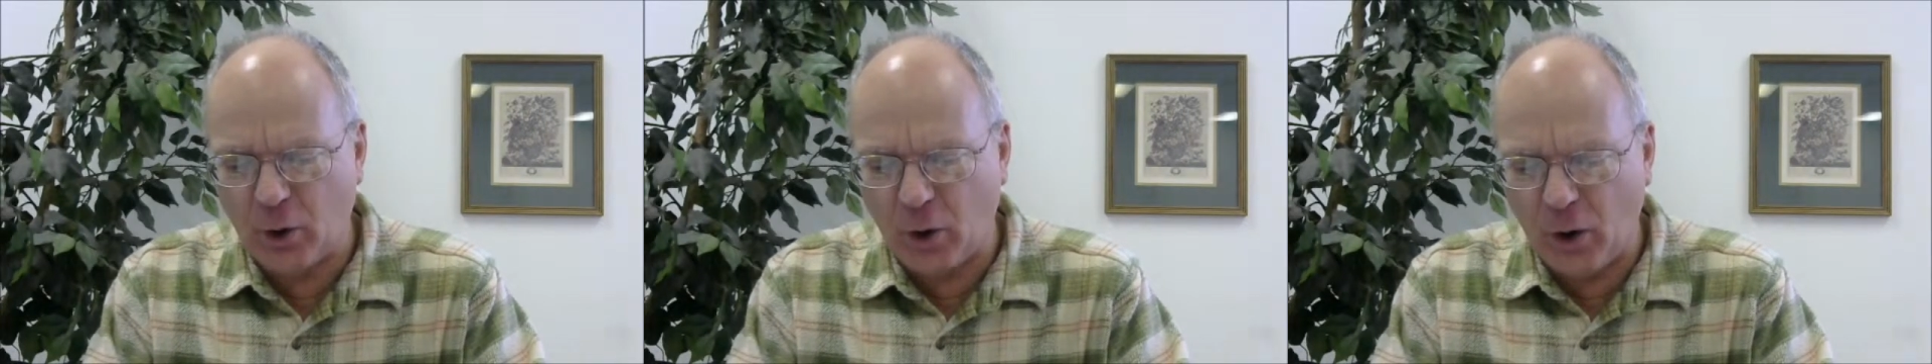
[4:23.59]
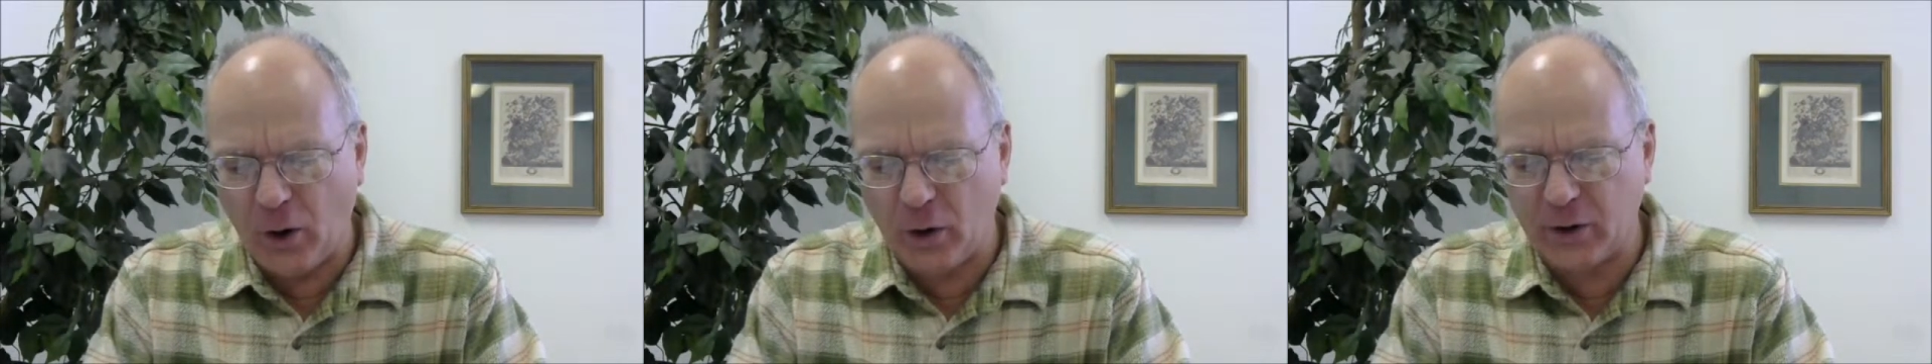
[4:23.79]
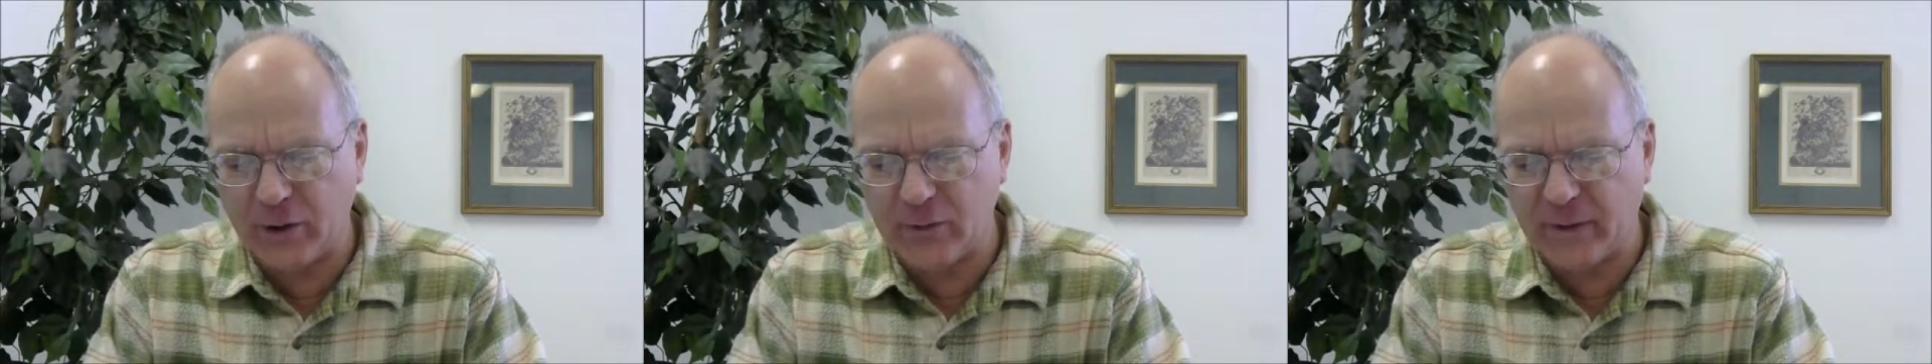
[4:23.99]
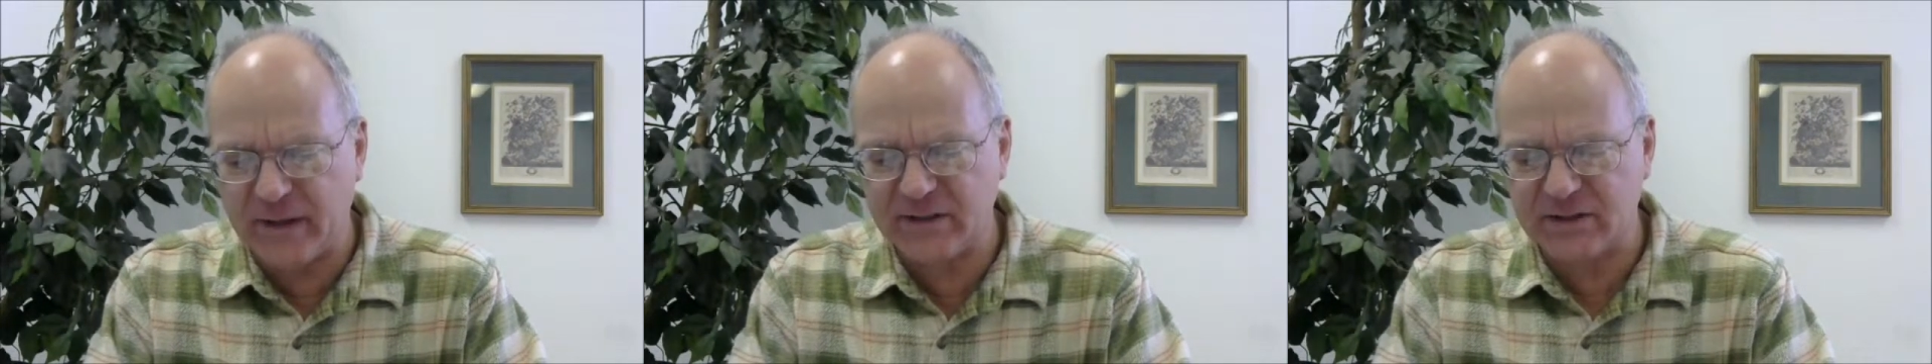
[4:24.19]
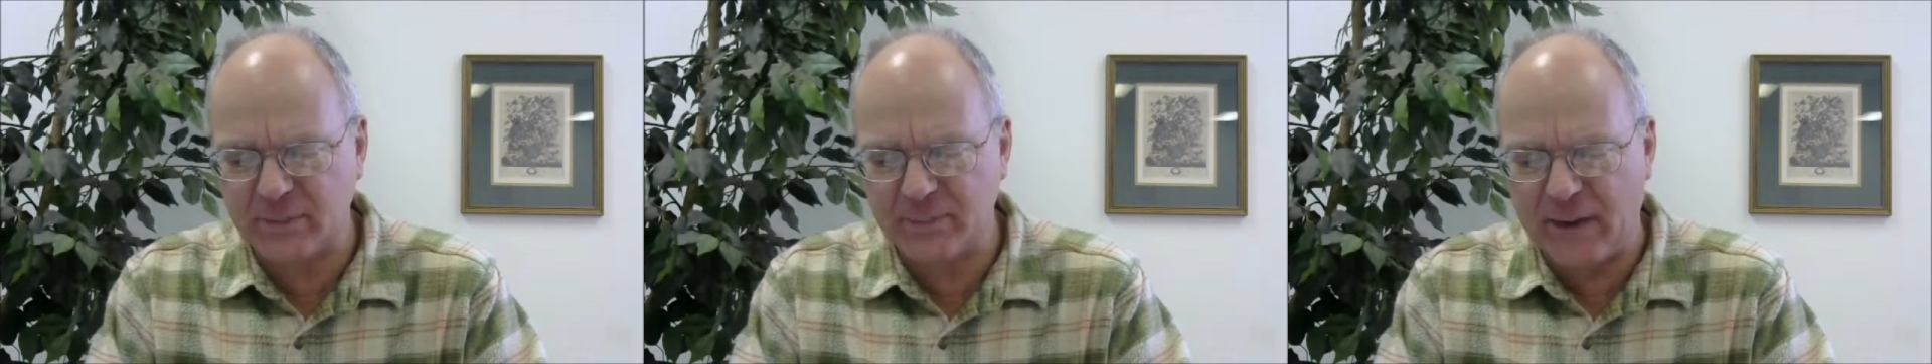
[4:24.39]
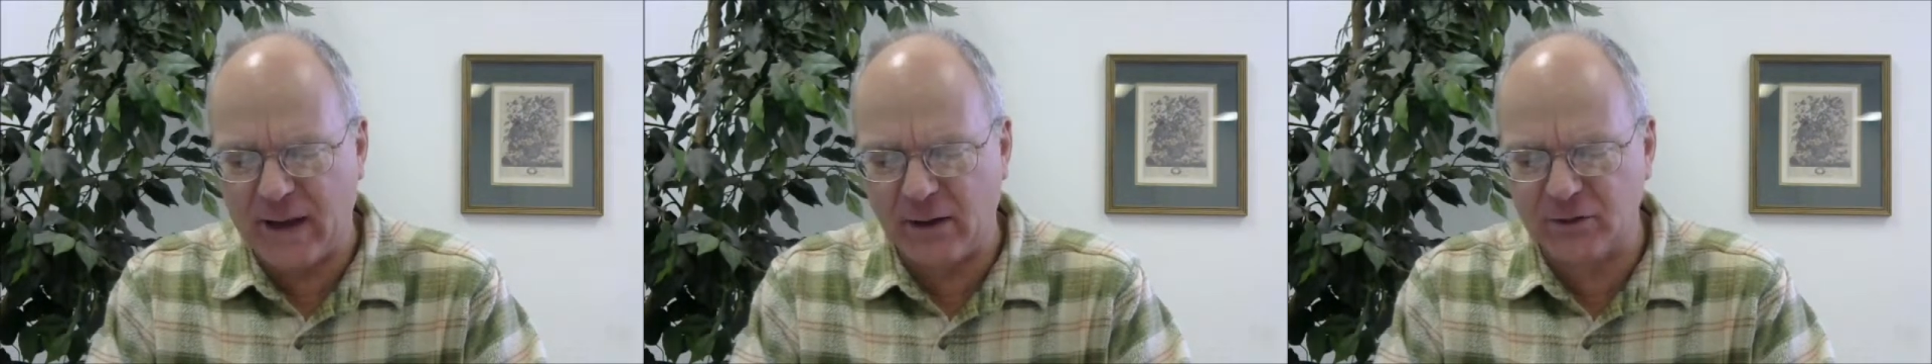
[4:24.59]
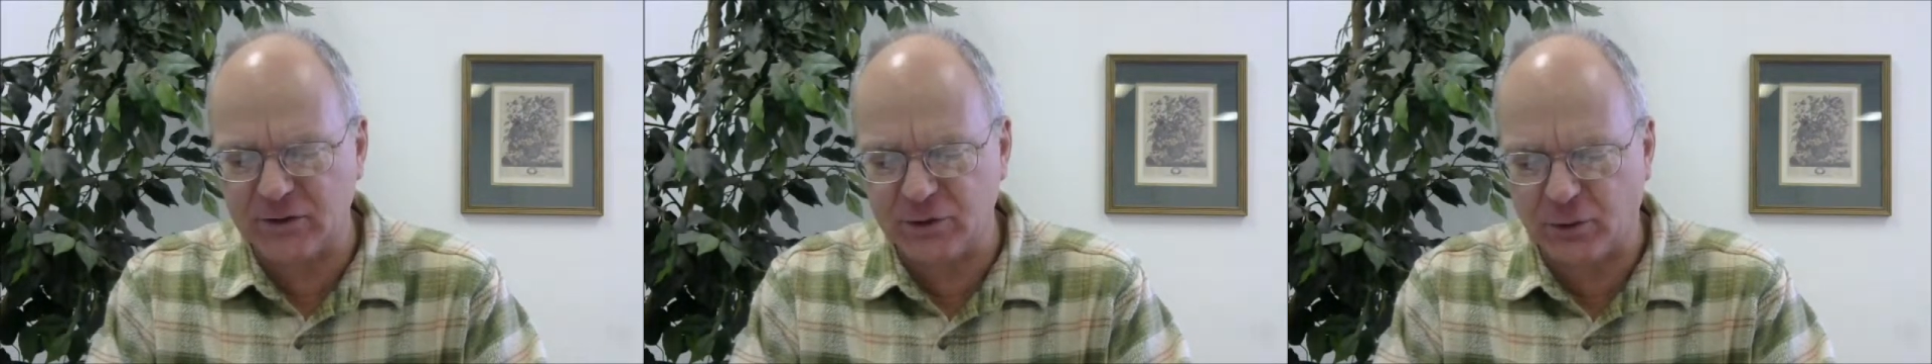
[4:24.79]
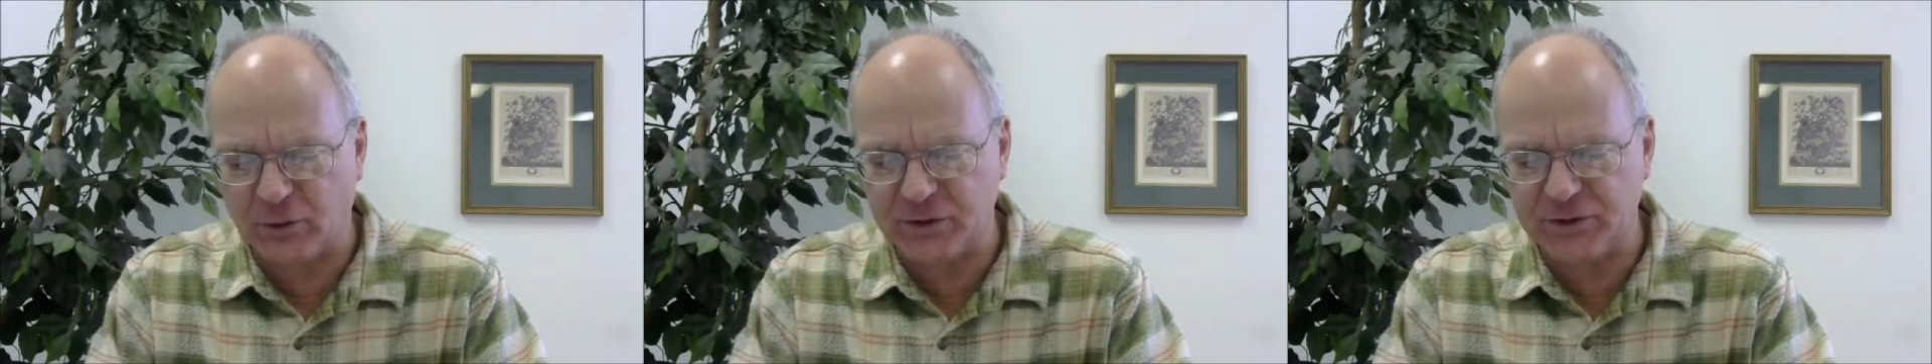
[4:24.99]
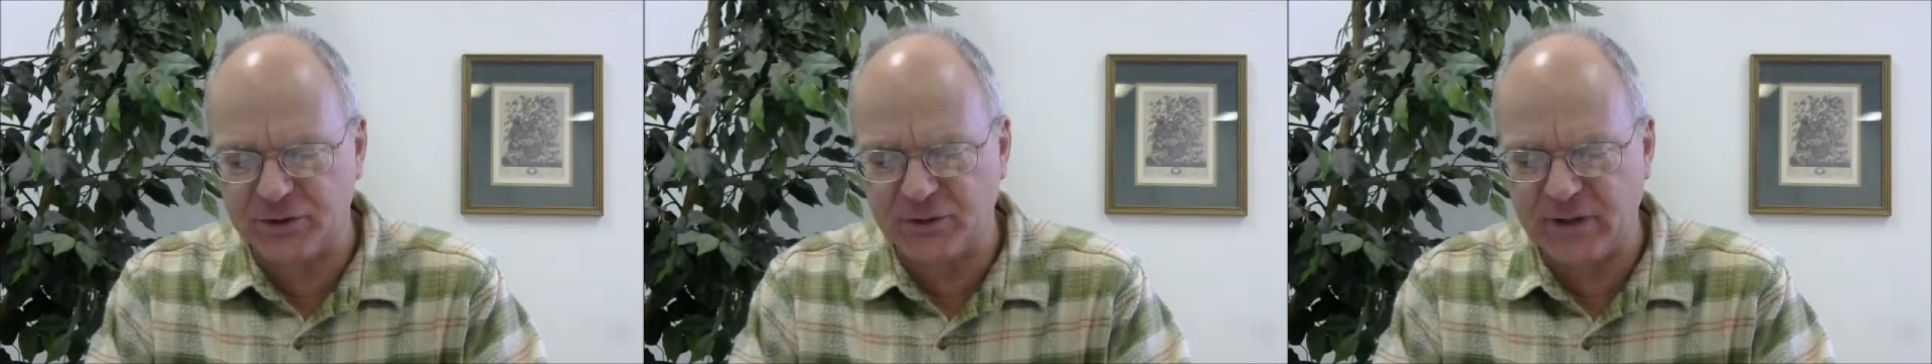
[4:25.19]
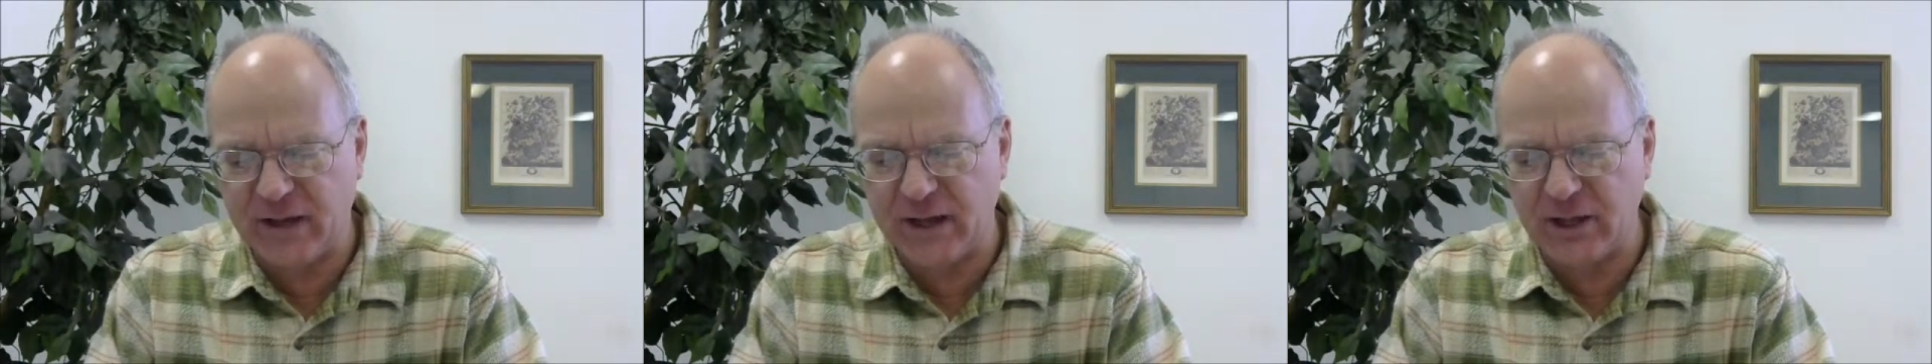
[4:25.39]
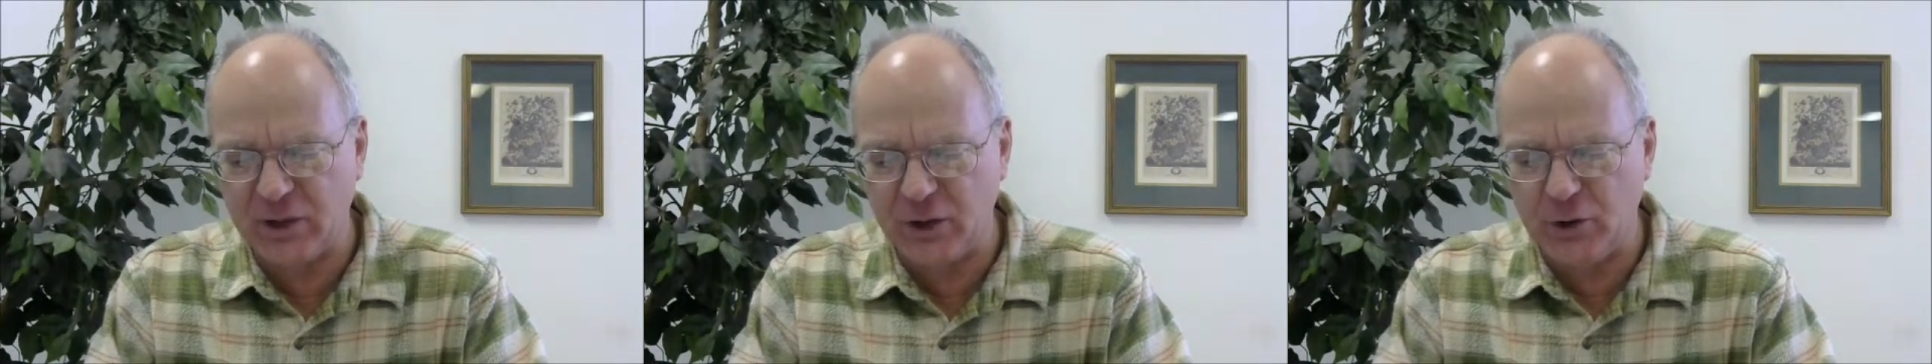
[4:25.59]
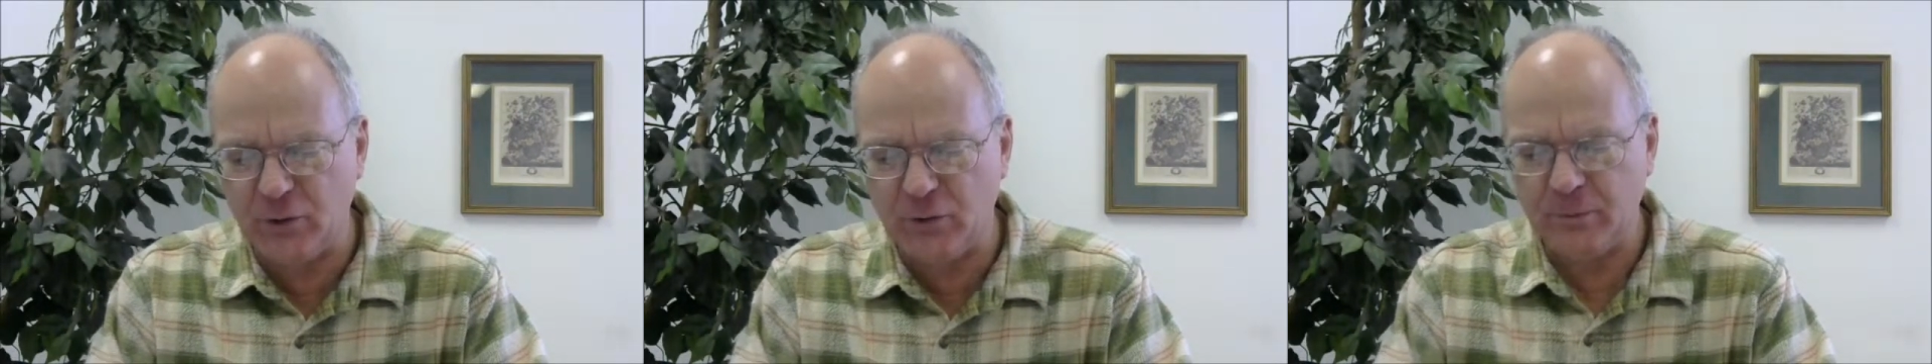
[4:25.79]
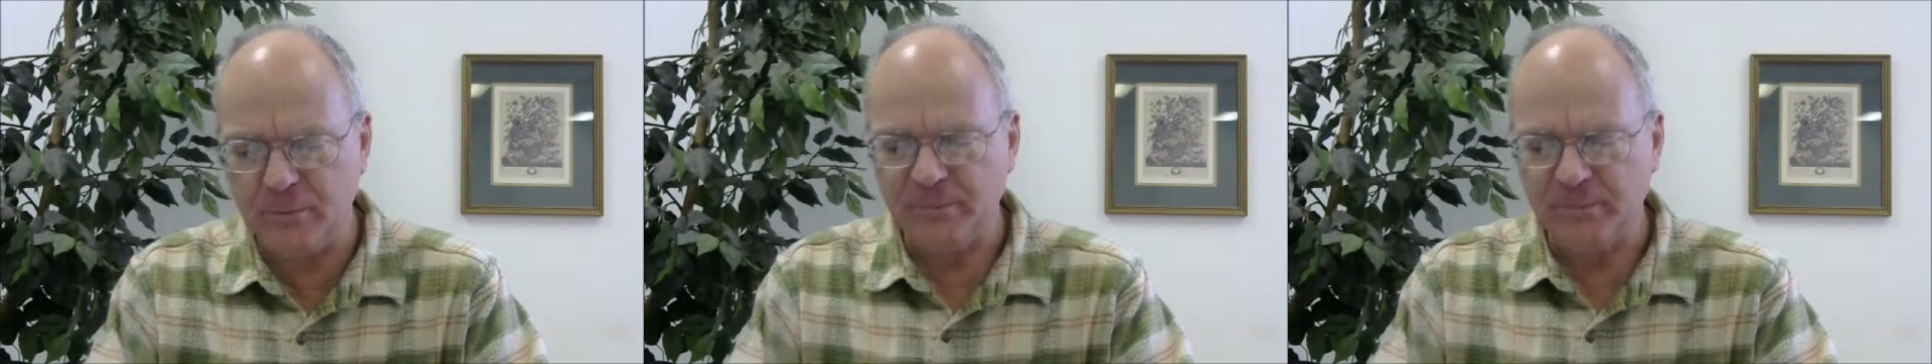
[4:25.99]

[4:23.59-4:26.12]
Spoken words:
all grace abound towards you, that you,